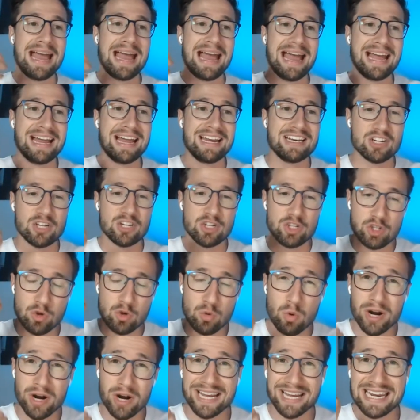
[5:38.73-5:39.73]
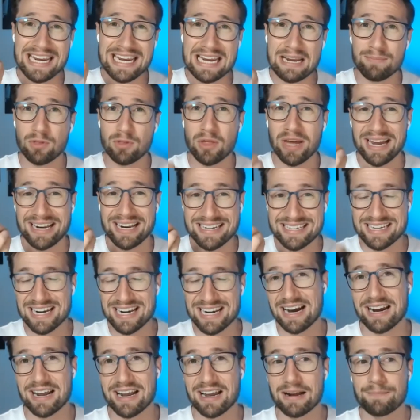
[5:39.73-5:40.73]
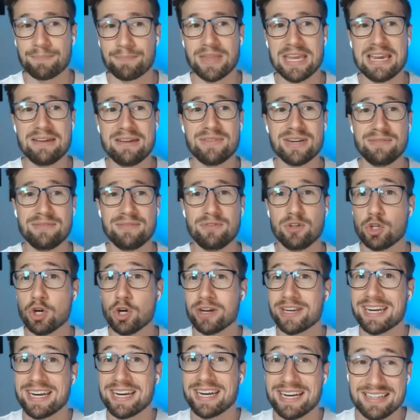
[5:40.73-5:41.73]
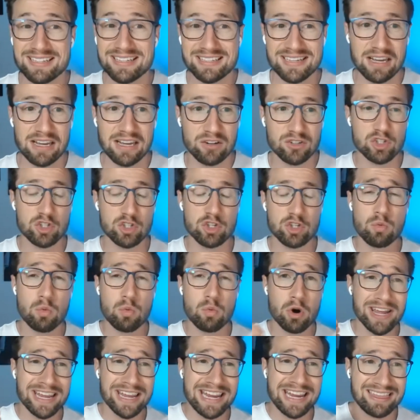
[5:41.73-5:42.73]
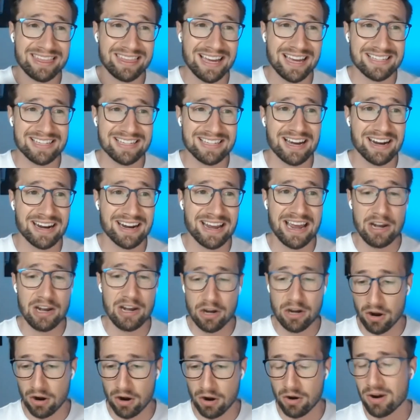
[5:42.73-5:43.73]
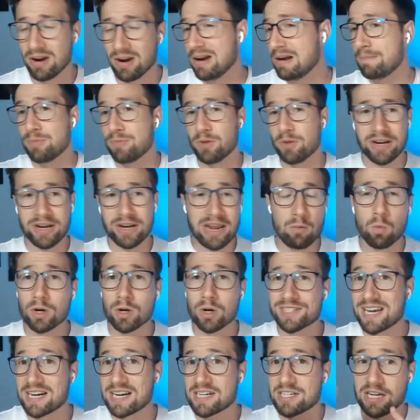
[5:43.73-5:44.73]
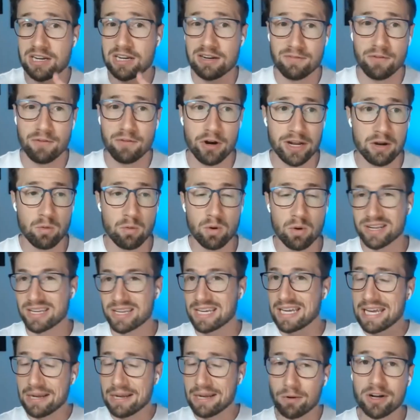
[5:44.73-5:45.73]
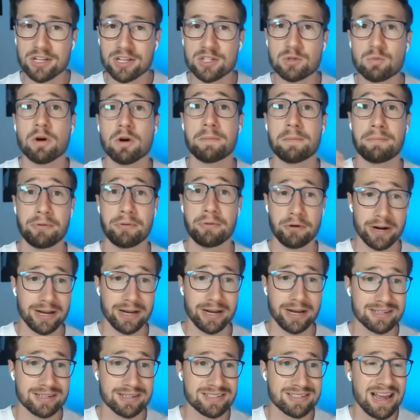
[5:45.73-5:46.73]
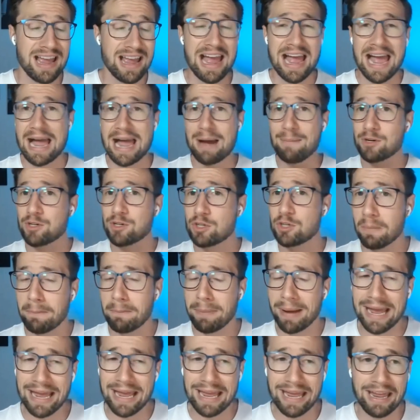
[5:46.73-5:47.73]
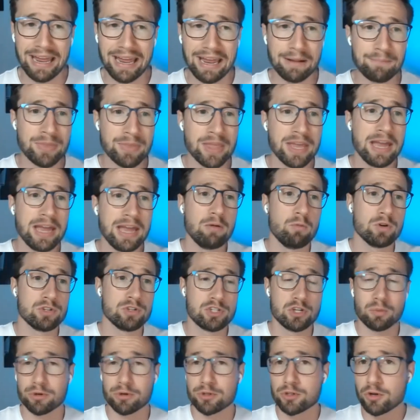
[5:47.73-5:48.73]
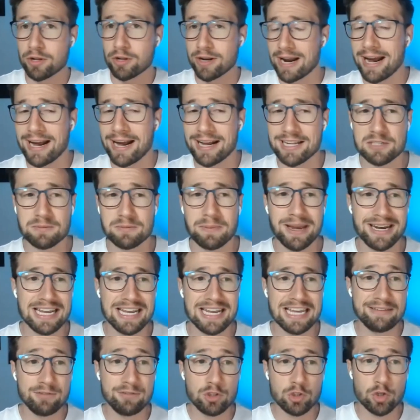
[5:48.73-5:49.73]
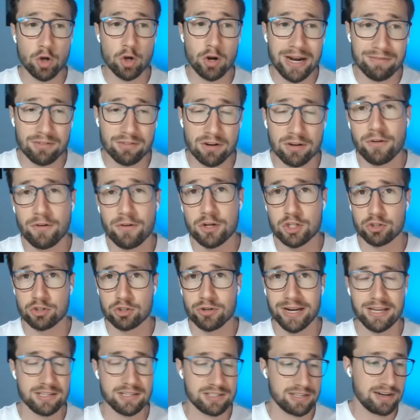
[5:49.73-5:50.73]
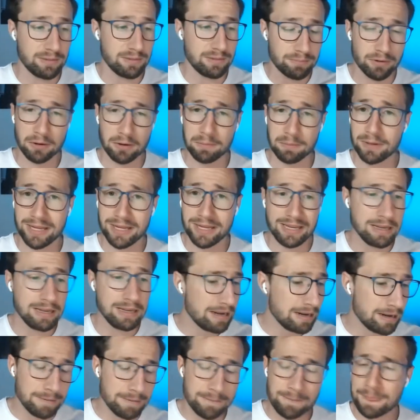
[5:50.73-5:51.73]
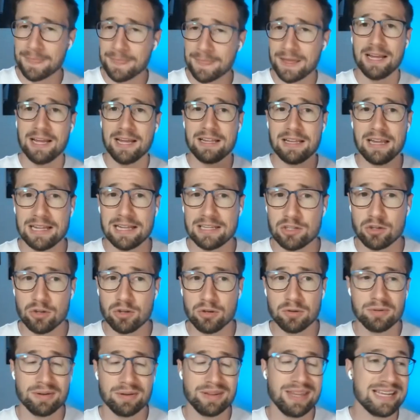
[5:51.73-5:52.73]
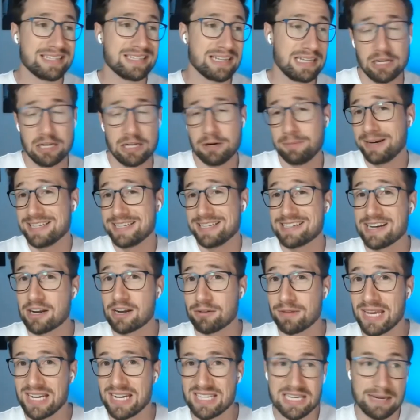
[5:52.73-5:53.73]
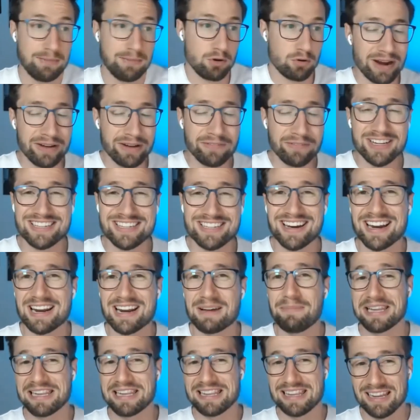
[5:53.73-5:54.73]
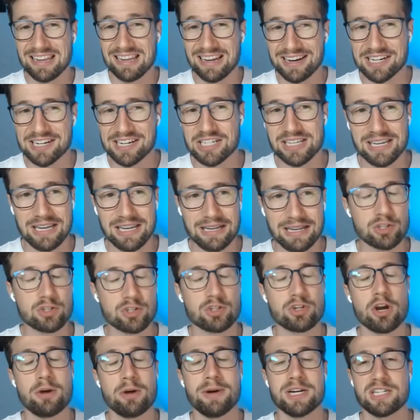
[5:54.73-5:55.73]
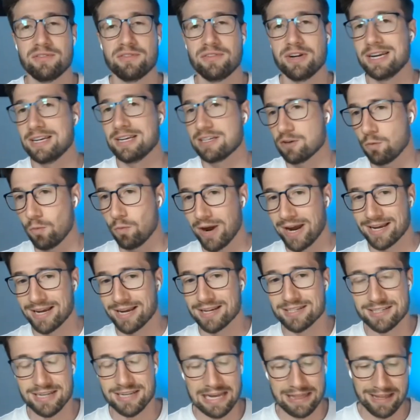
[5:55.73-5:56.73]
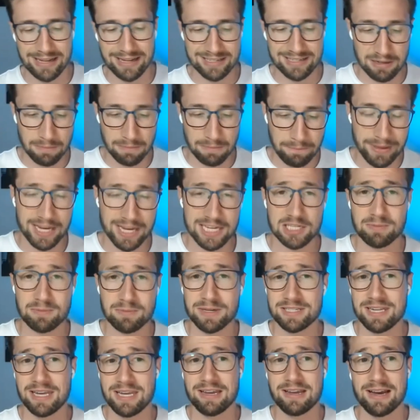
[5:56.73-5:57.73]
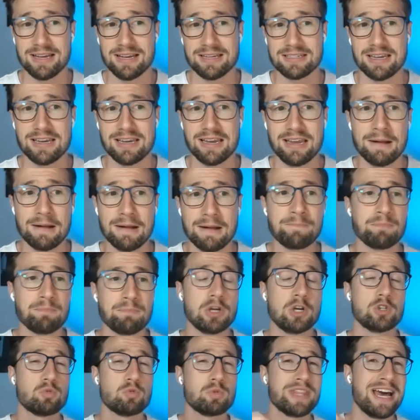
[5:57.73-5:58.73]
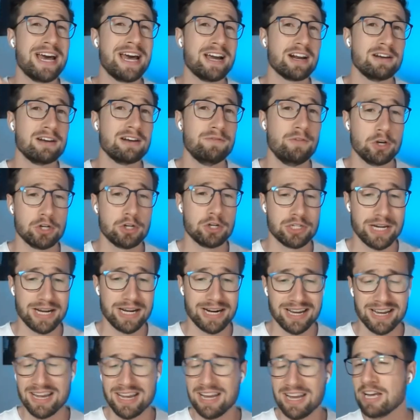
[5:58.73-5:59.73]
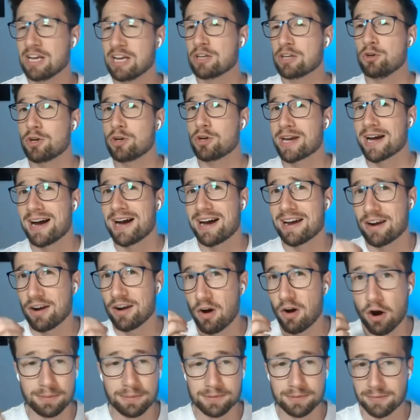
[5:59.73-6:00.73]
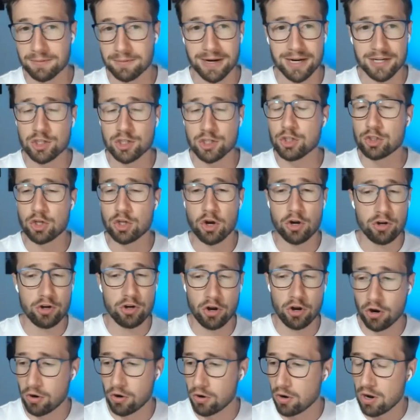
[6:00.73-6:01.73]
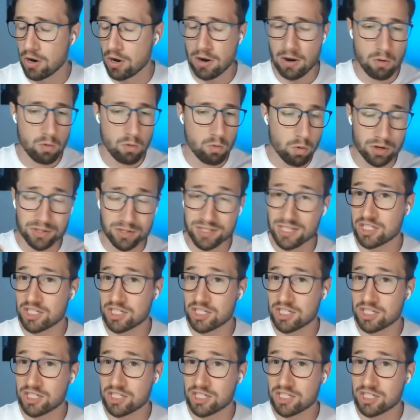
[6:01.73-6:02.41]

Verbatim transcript: And you want to keep that data. Even if you don't get any sales, you want to get that data and know okay, what's actually converting? What keywords, what products, how much you're paying, what's your return on ad spend? If you don't have conversion tracking set up properly, it, it, there's a little bit of data in there, demographic data, but largely so much of it is a waste. And that's the biggest mistake I see because without conversion data, you can't optimize. You don't know what to